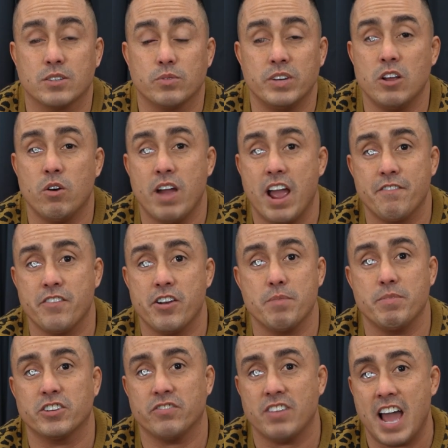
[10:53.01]
We don't have very
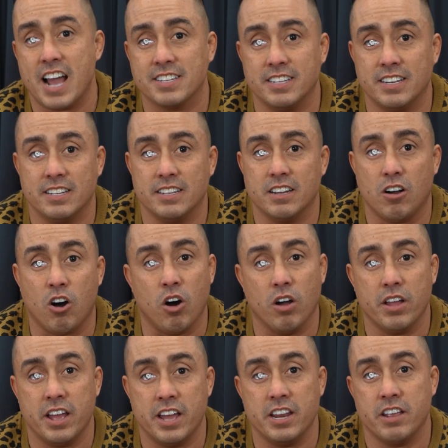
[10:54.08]
much flax in
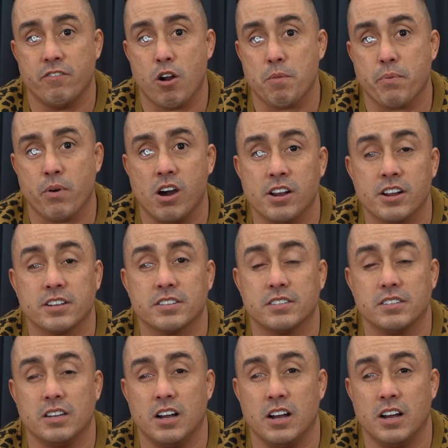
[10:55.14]
any of our products.
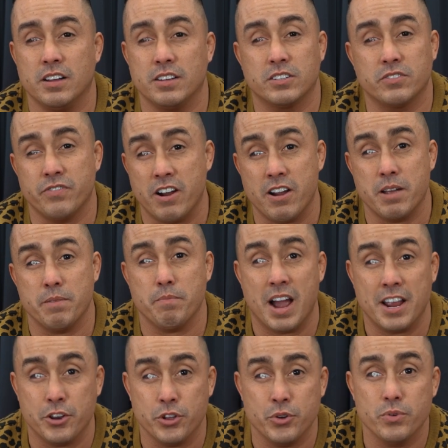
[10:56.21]
It's very
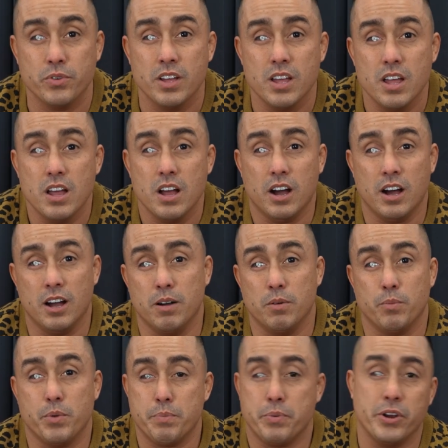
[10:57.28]
minute.
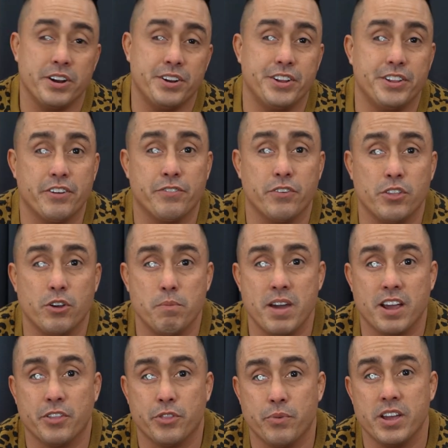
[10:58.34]
We put it in there for the
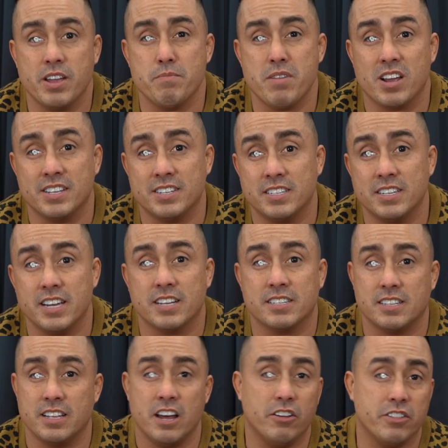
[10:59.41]
omega-3 and omega-6,
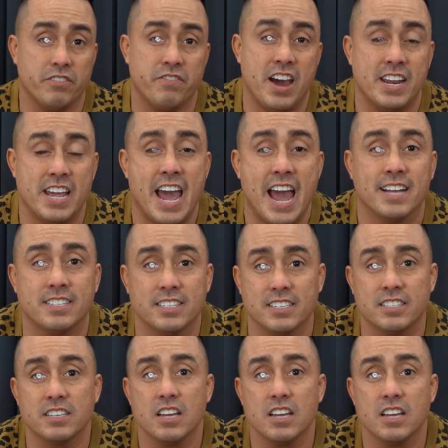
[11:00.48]
the healthy fatty acids.